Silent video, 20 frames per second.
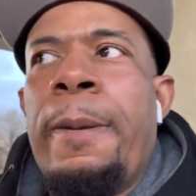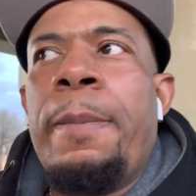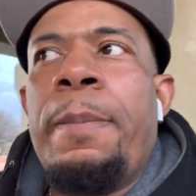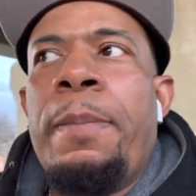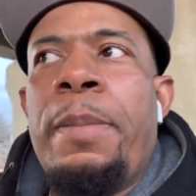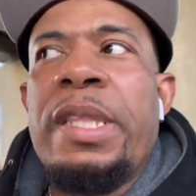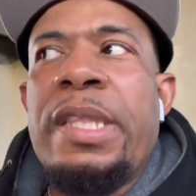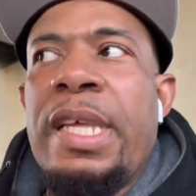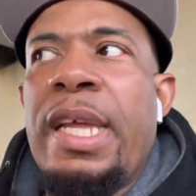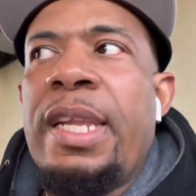
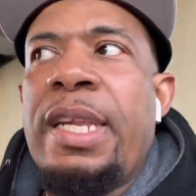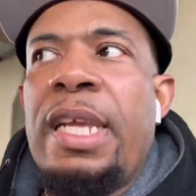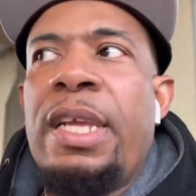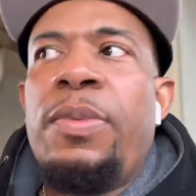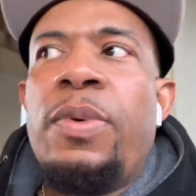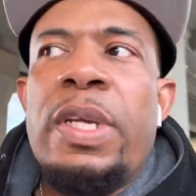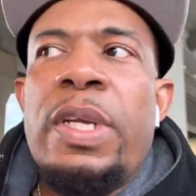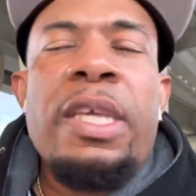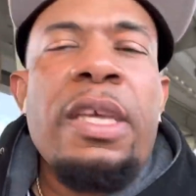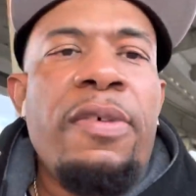But then he
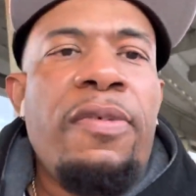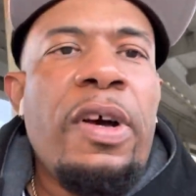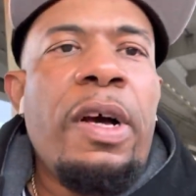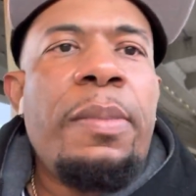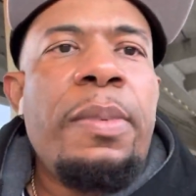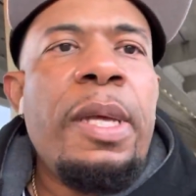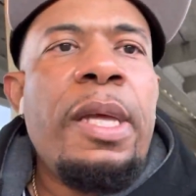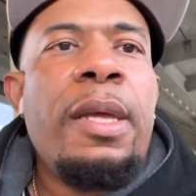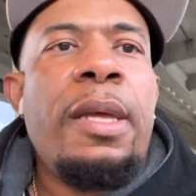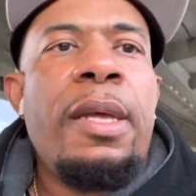would give
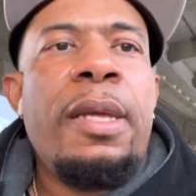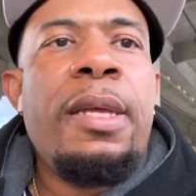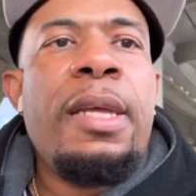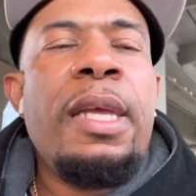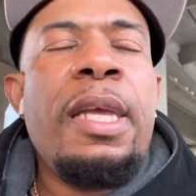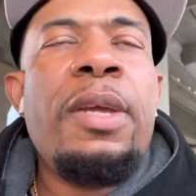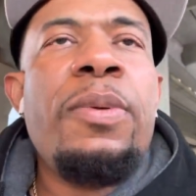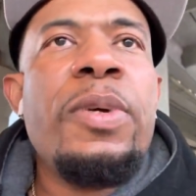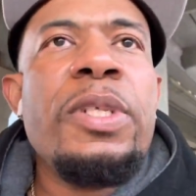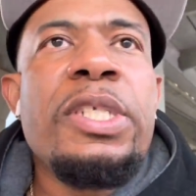up.
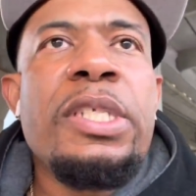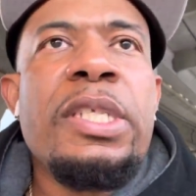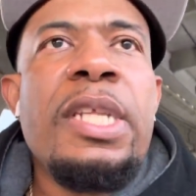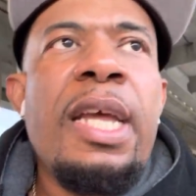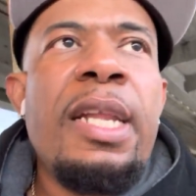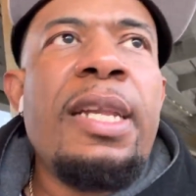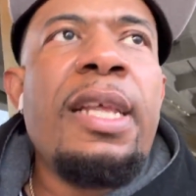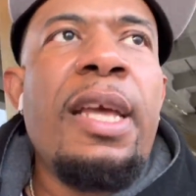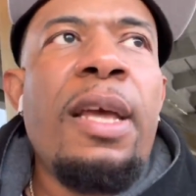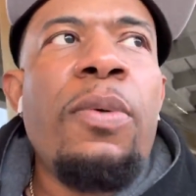He would
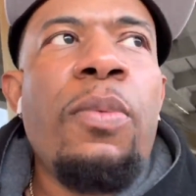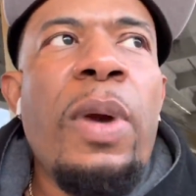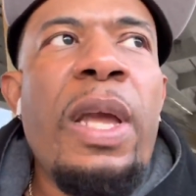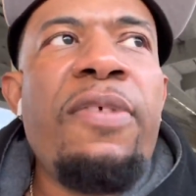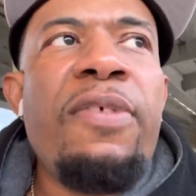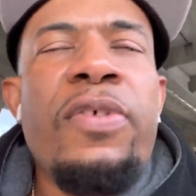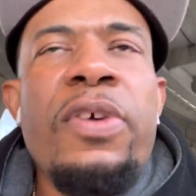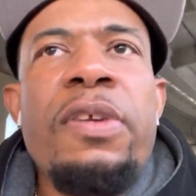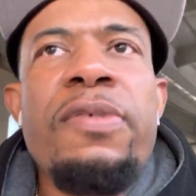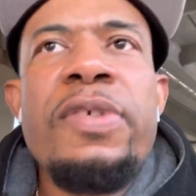stand there and
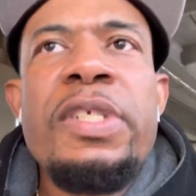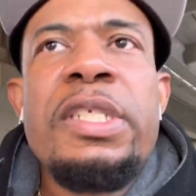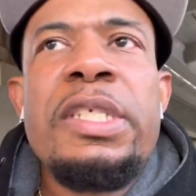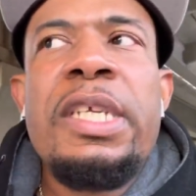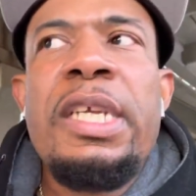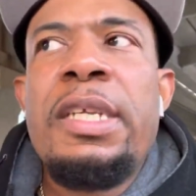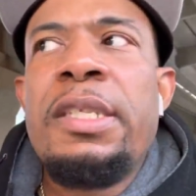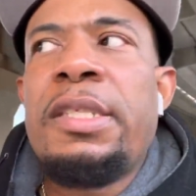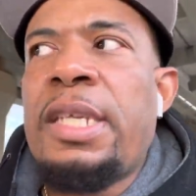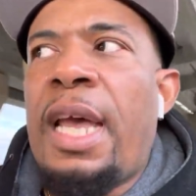wait for the
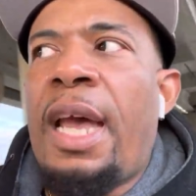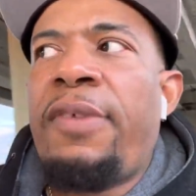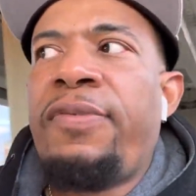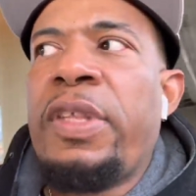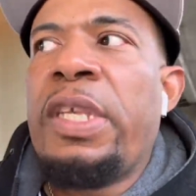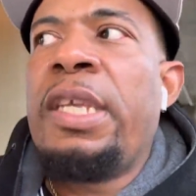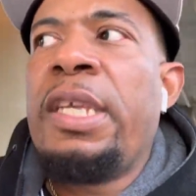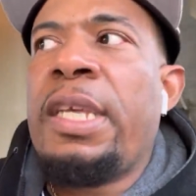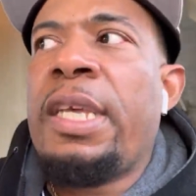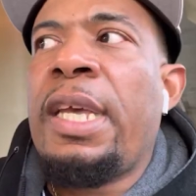receipts
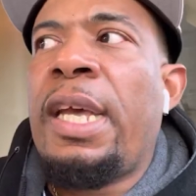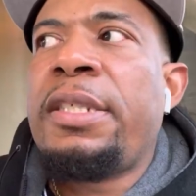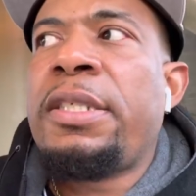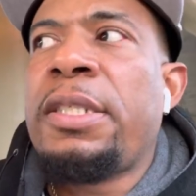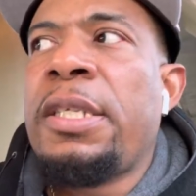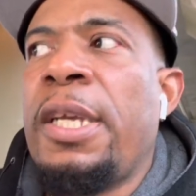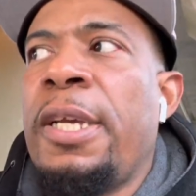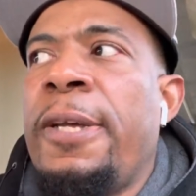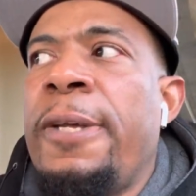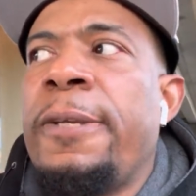after he catch
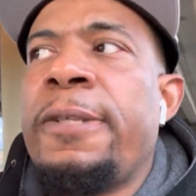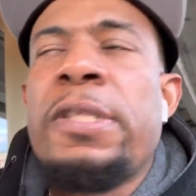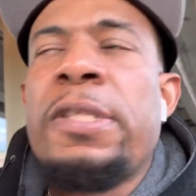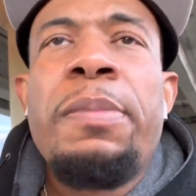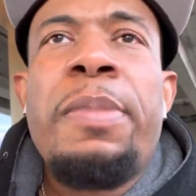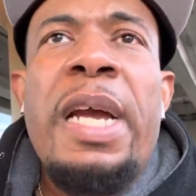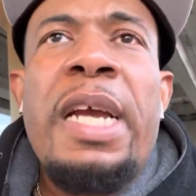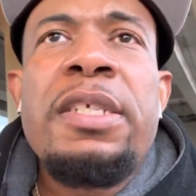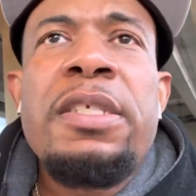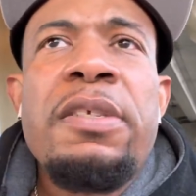
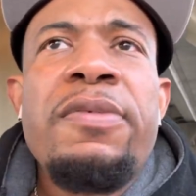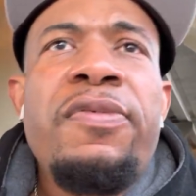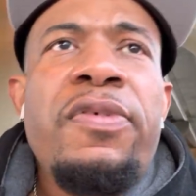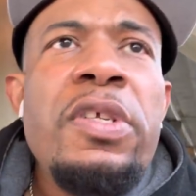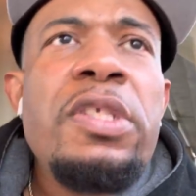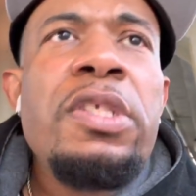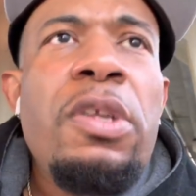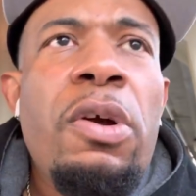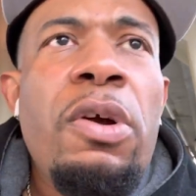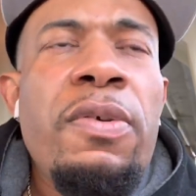Sebastian
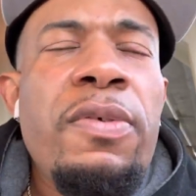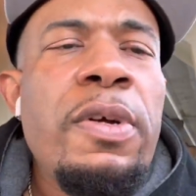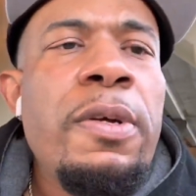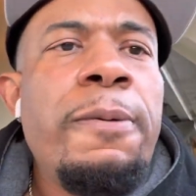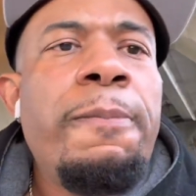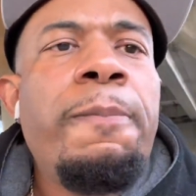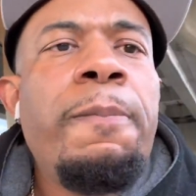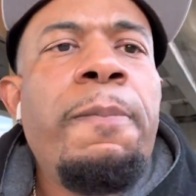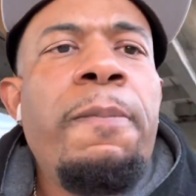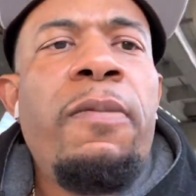Fundora,
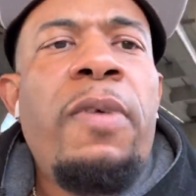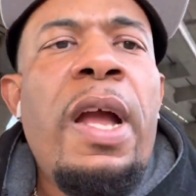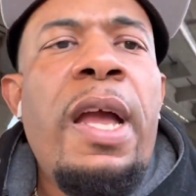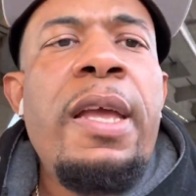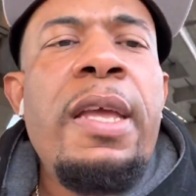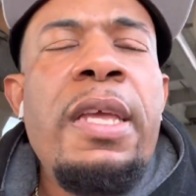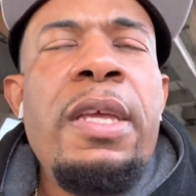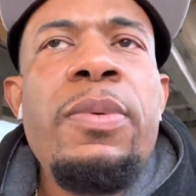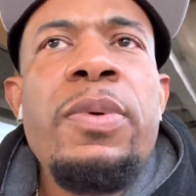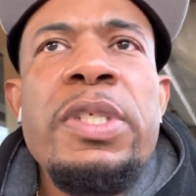
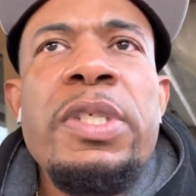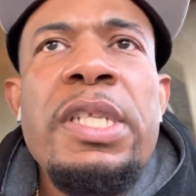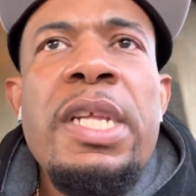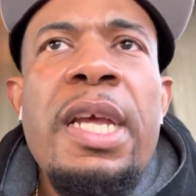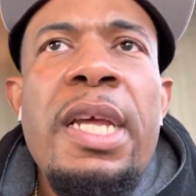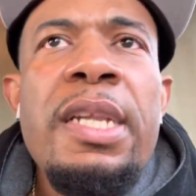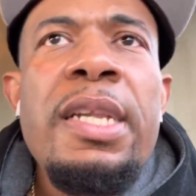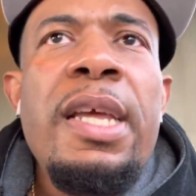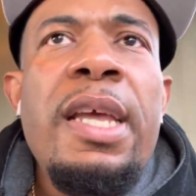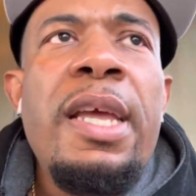right? He would
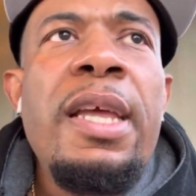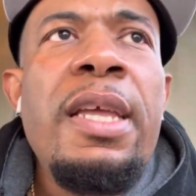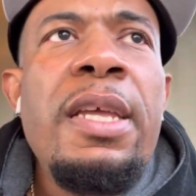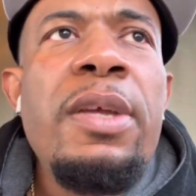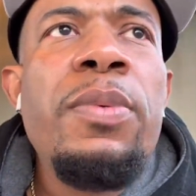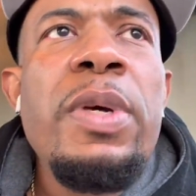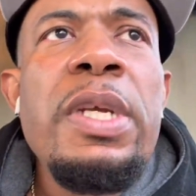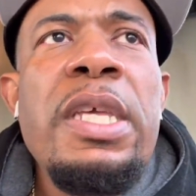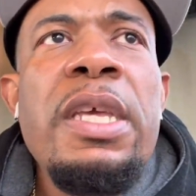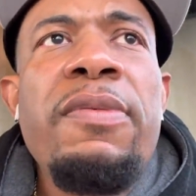stand there. He
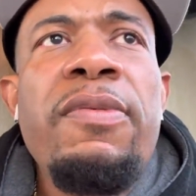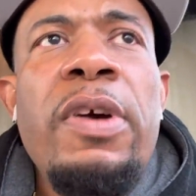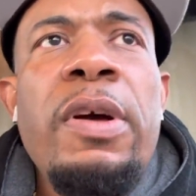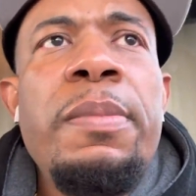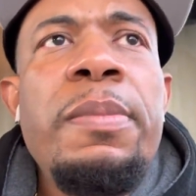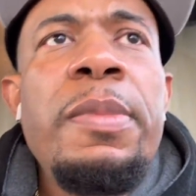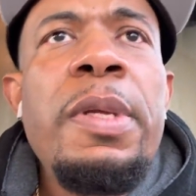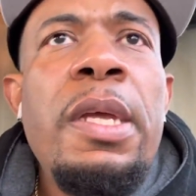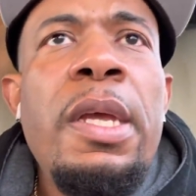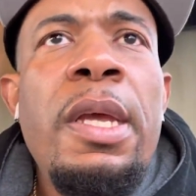would give
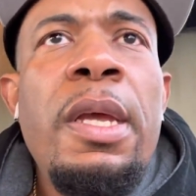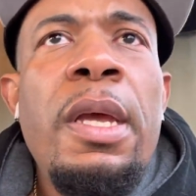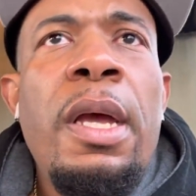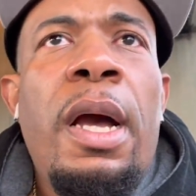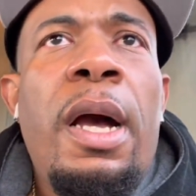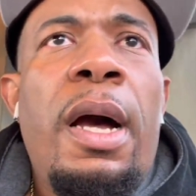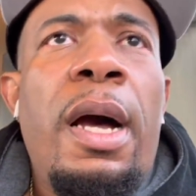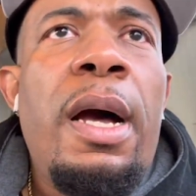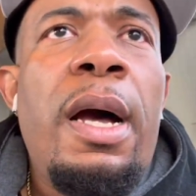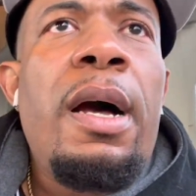up,
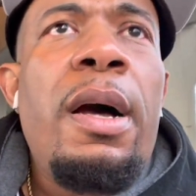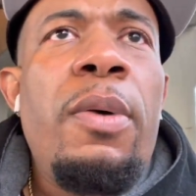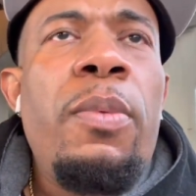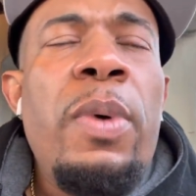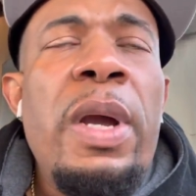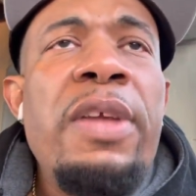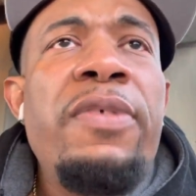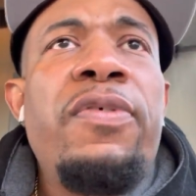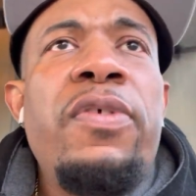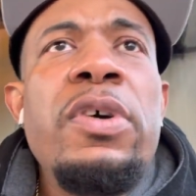
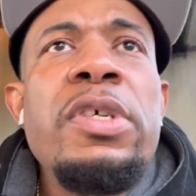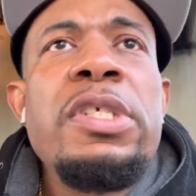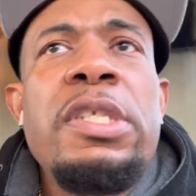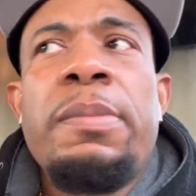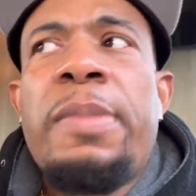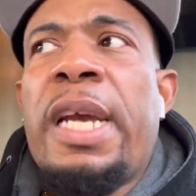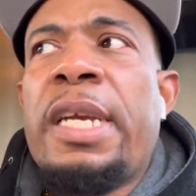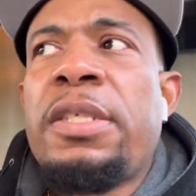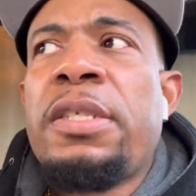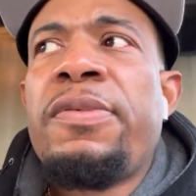wait for
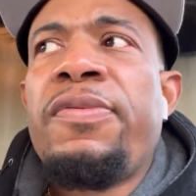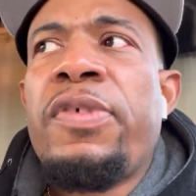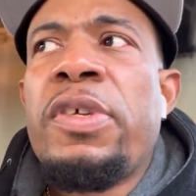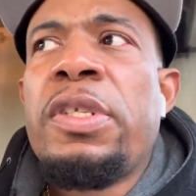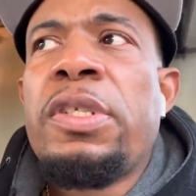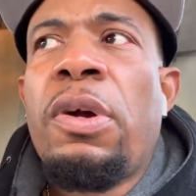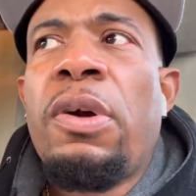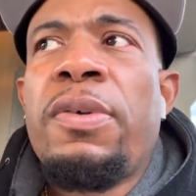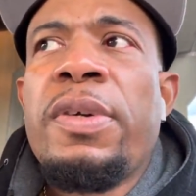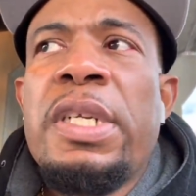Sebastian
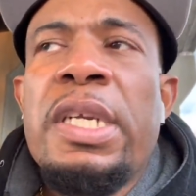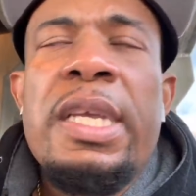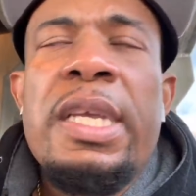Fundora to